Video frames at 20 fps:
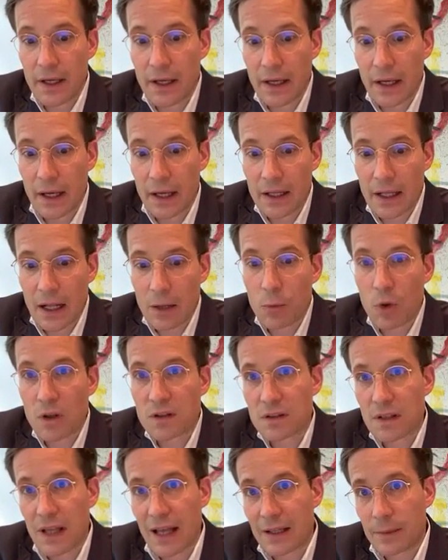And that was
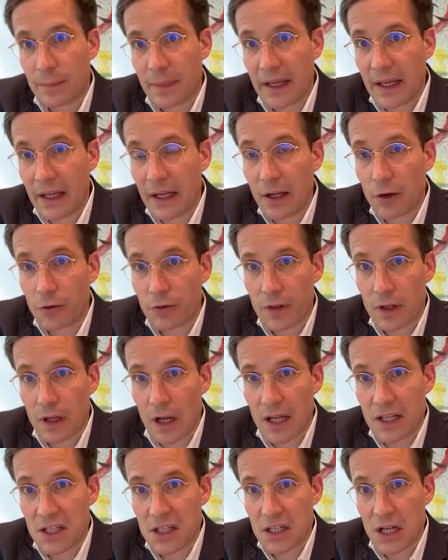at the beginning of the
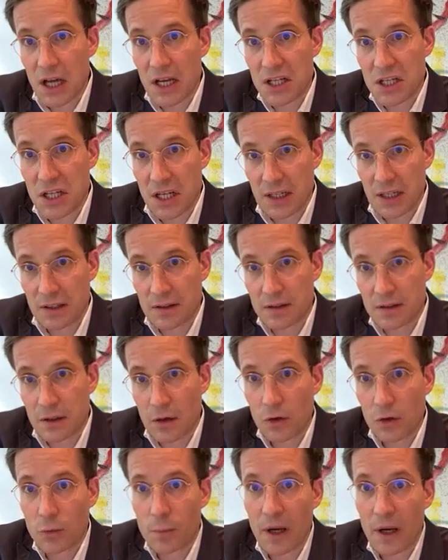1990s. Now you
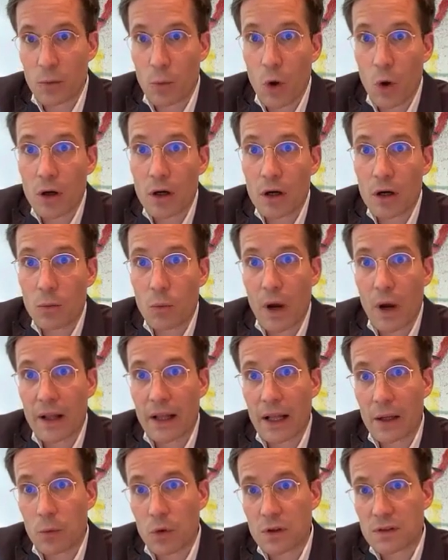might wonder why that
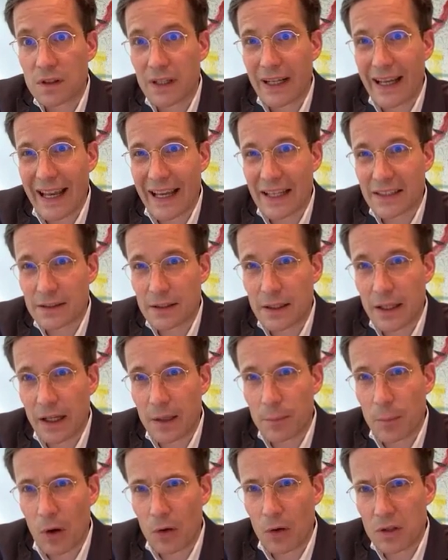was the case. Think
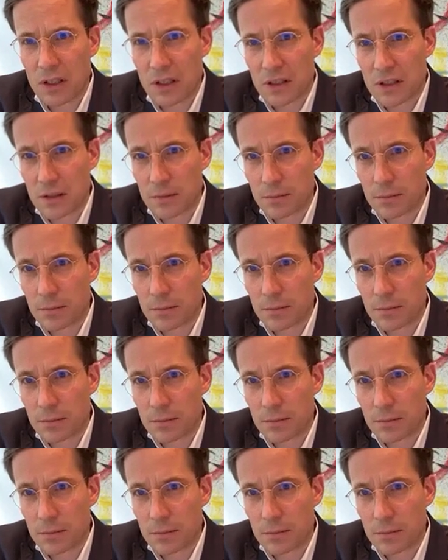about it.